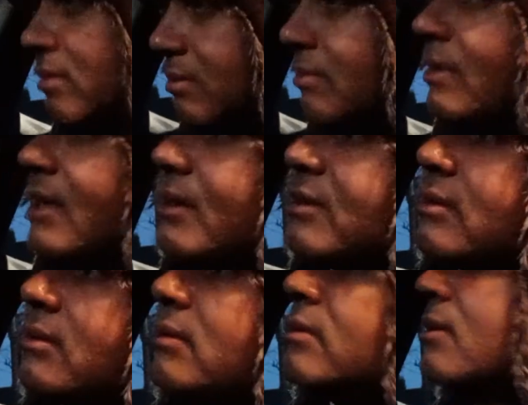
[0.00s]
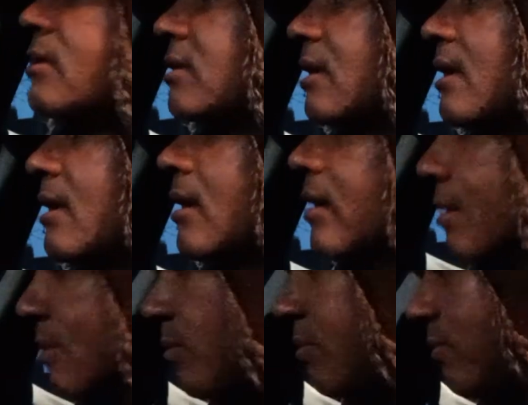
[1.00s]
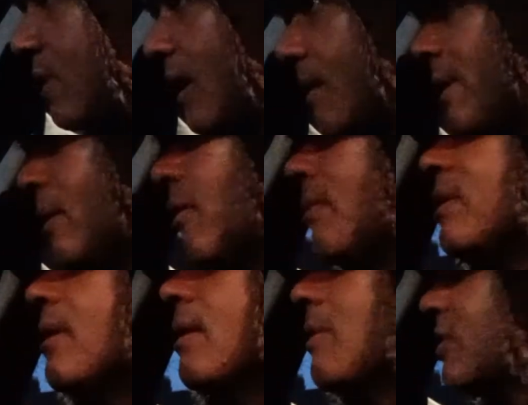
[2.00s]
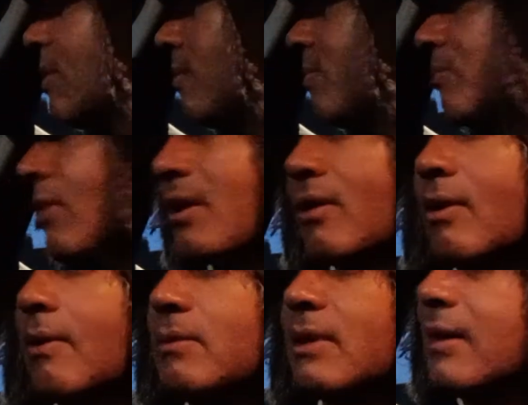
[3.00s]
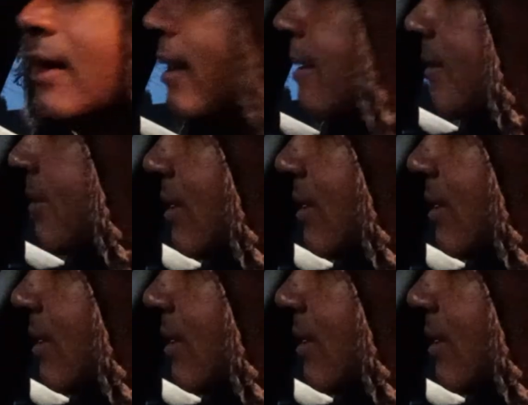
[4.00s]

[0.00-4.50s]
Mates used to stay in the tenement opposite. They used to muck around and that.